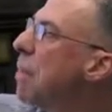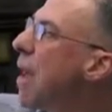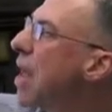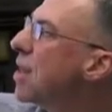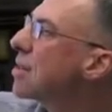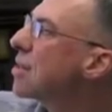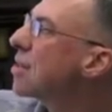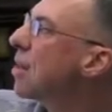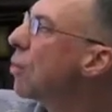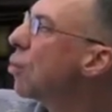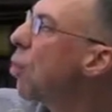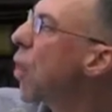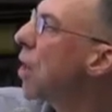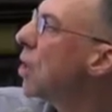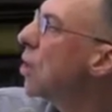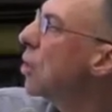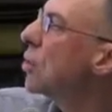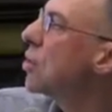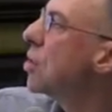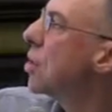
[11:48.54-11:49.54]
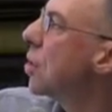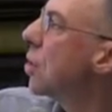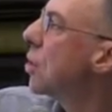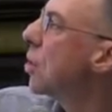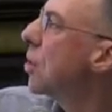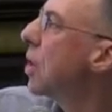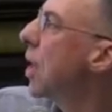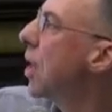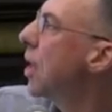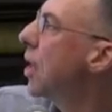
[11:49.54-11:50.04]
best at what you
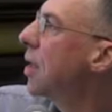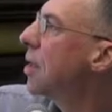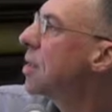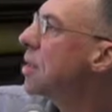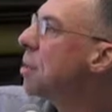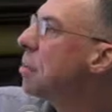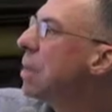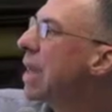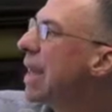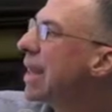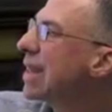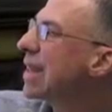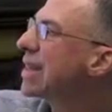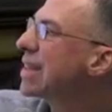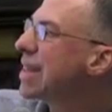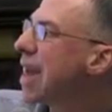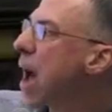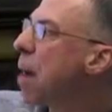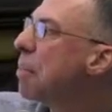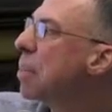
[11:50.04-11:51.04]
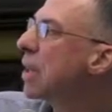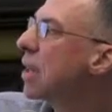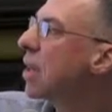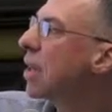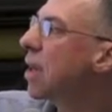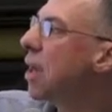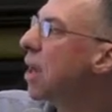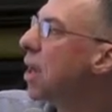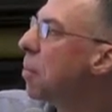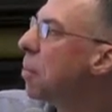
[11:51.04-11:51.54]
do, to be at the top of the
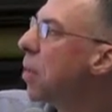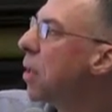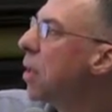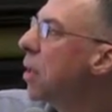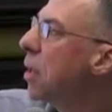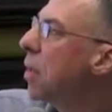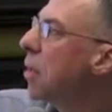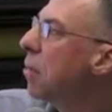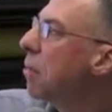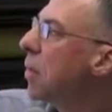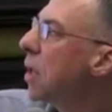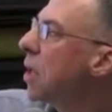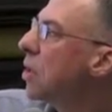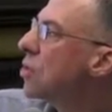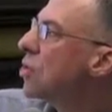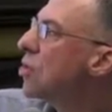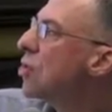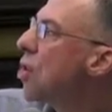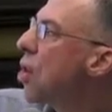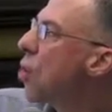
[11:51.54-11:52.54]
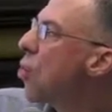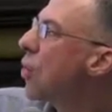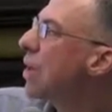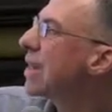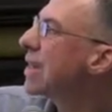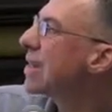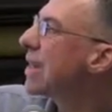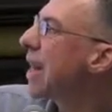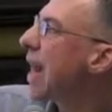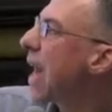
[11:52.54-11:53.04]
heap, means no
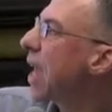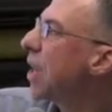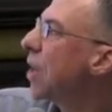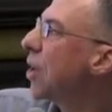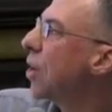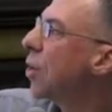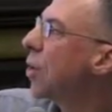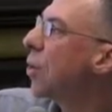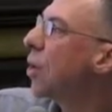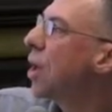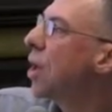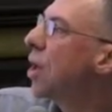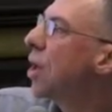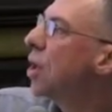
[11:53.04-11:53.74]
one is like you.